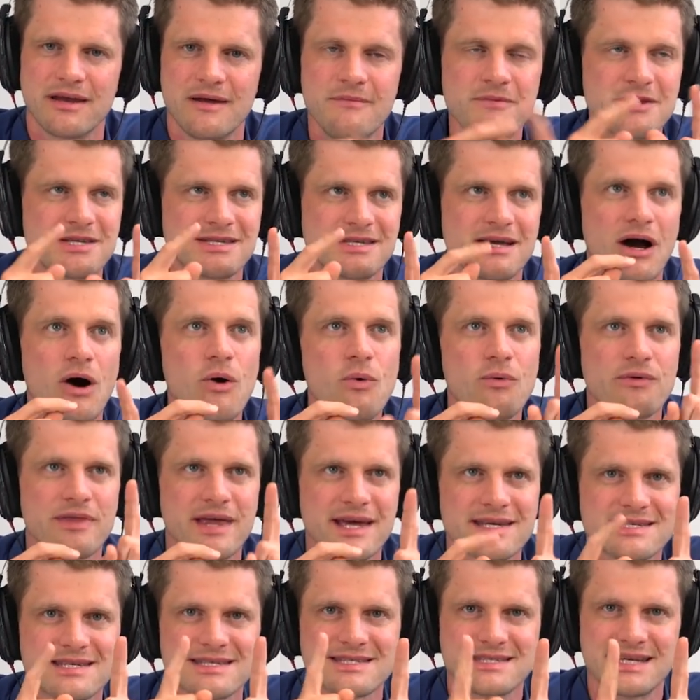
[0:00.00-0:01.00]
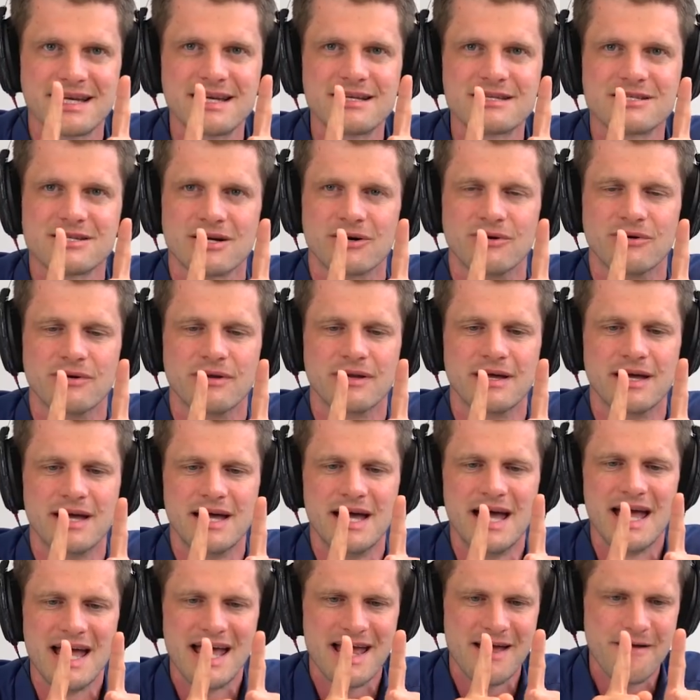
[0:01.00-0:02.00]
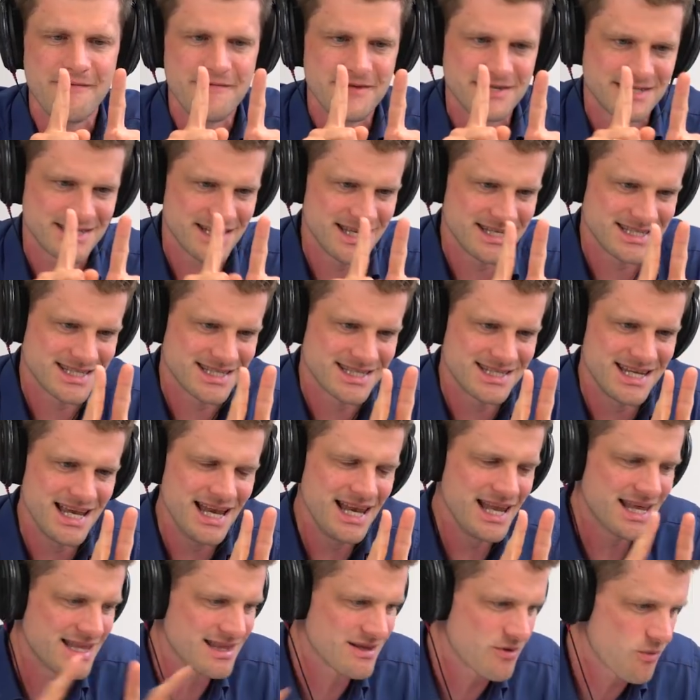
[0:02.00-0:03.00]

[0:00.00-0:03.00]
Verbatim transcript: Then we say, oh, there's a second tone. If it's still in